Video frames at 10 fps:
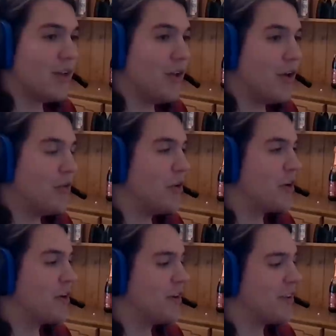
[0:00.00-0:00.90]
No,
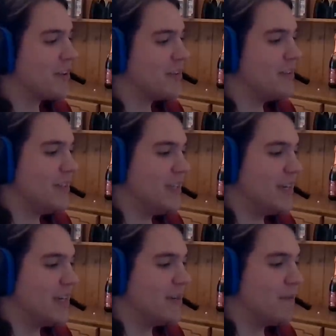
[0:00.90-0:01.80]
not at all. The
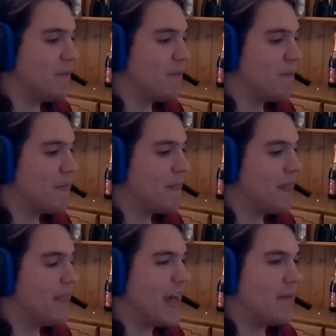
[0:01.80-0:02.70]

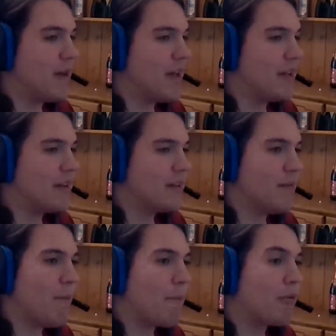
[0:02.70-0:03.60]
Nanman
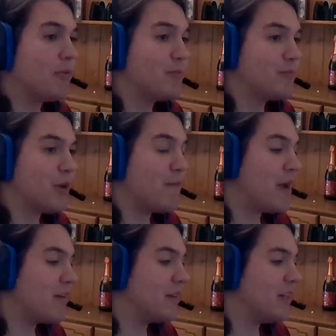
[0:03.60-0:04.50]

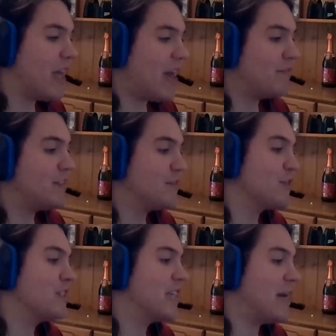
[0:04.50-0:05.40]
primarily have
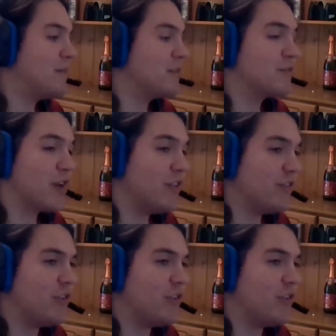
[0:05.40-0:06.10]
different types of ranged